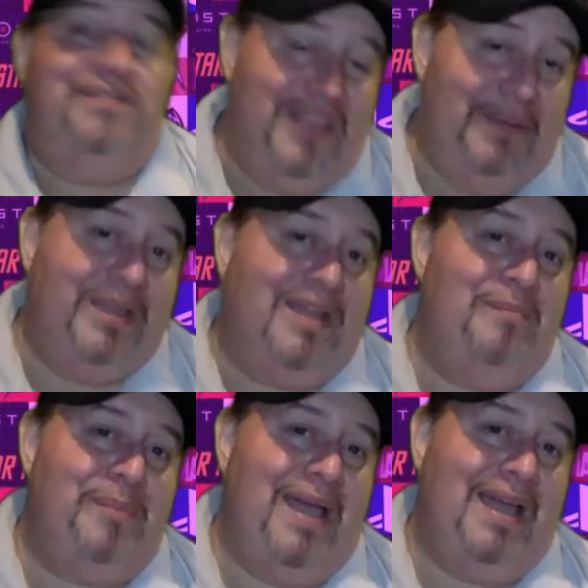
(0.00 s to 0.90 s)
Then we
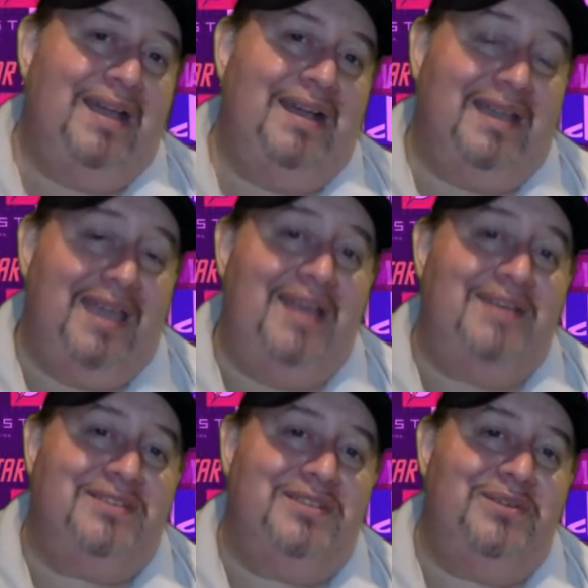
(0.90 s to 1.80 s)
cut back
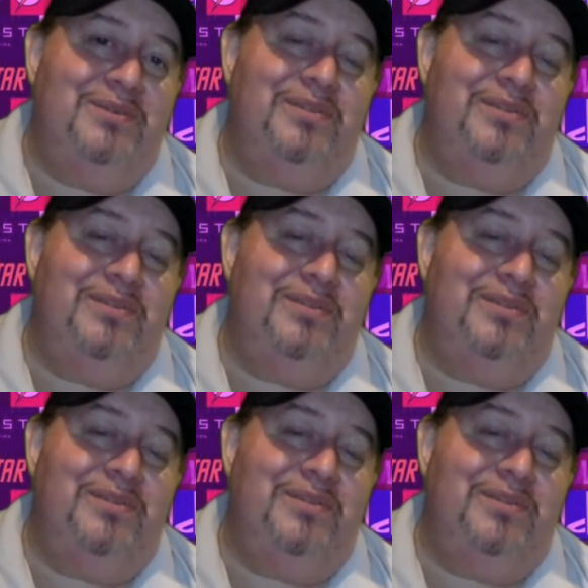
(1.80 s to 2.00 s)
again to